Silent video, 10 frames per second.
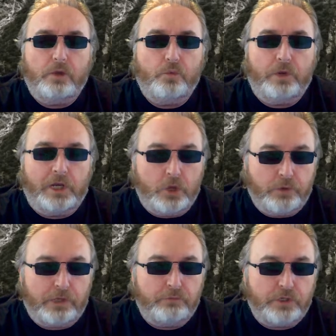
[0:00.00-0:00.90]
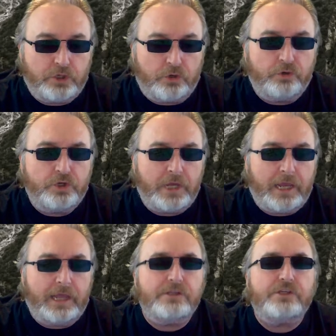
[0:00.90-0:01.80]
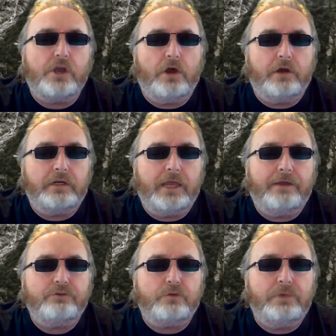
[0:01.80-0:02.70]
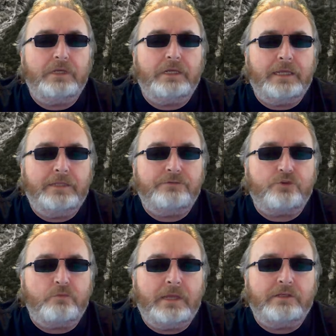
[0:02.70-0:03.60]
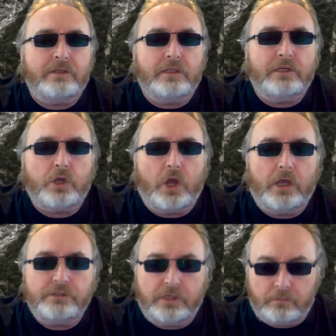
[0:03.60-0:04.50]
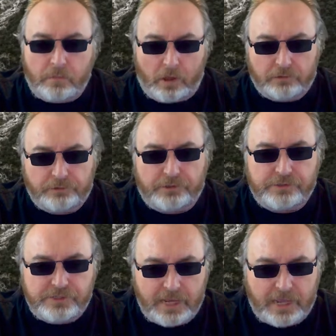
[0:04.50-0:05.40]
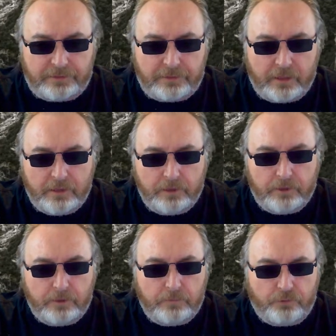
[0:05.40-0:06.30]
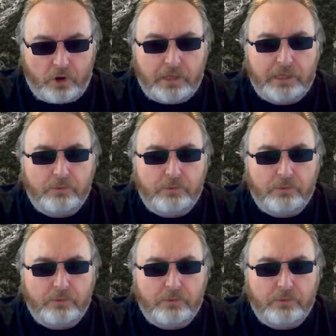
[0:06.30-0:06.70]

When Loki returned to Asgard after being instrumental in causing Baldur's death, Bragi